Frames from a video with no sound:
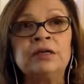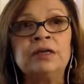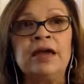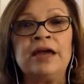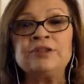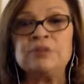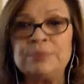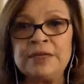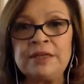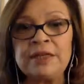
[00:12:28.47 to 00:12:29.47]
And to
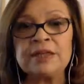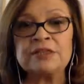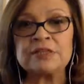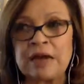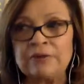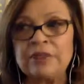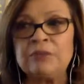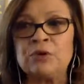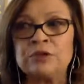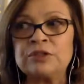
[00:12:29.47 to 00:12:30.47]
be that sounding
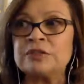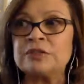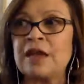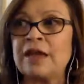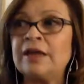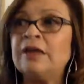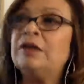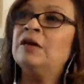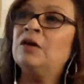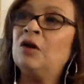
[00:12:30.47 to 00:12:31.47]
board to say,
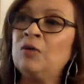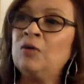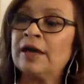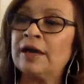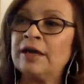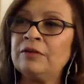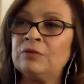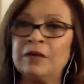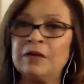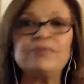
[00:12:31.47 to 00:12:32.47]
okay,
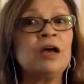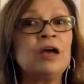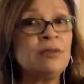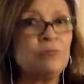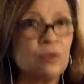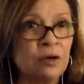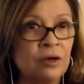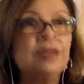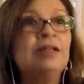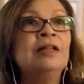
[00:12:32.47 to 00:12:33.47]
well, tell me more.
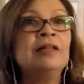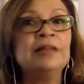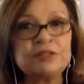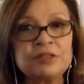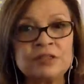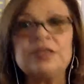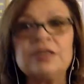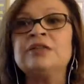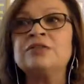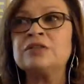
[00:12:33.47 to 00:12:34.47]
Let's
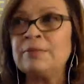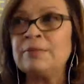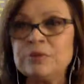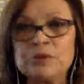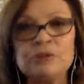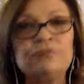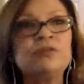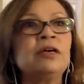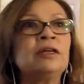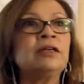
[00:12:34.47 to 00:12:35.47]
see. Tell me what you've
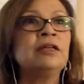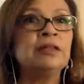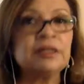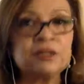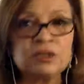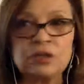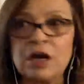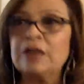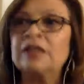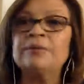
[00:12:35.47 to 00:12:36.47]
done. Let's
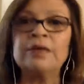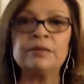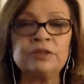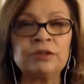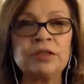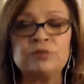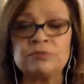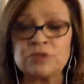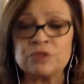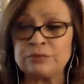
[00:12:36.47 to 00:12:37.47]
talk. Let me come into your classroom.
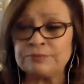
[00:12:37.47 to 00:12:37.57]
So